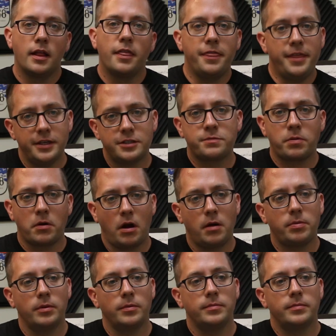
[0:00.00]
This
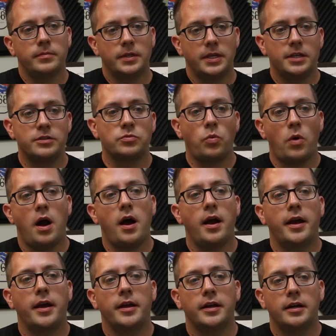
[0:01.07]
problem is
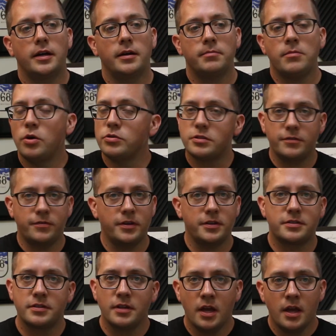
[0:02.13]
why most of
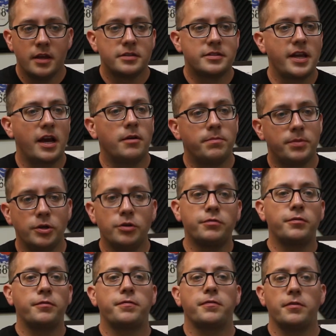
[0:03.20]
us sound
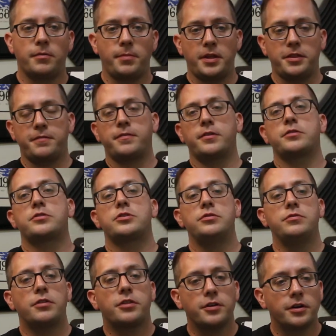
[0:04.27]
beautiful for about the first
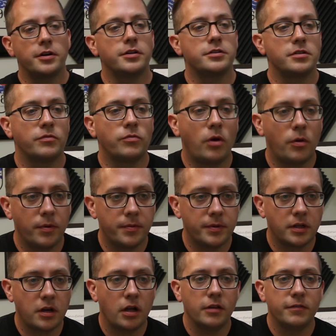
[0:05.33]
2/3 of what we
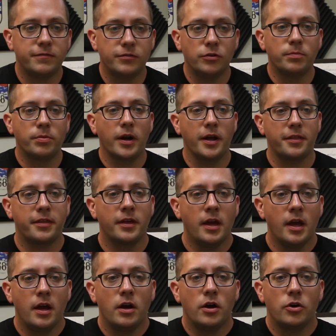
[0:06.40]
would call a full breath.
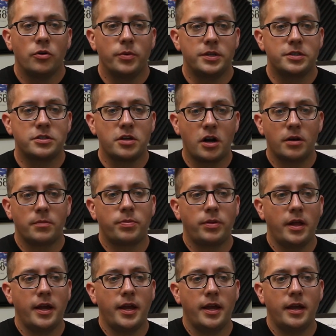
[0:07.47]
We start
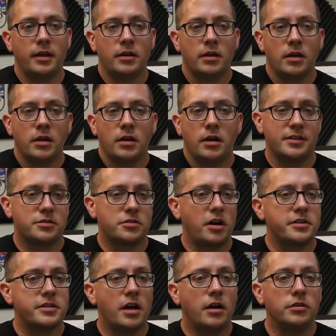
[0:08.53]
playing, and it
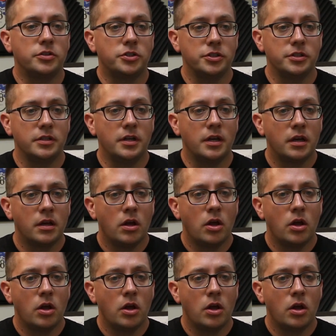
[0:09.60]
starts out good,